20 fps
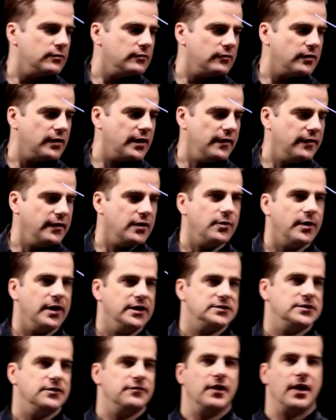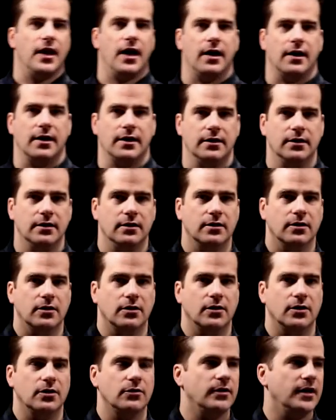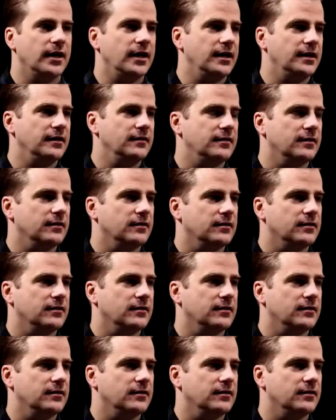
to get the equation of a line, you need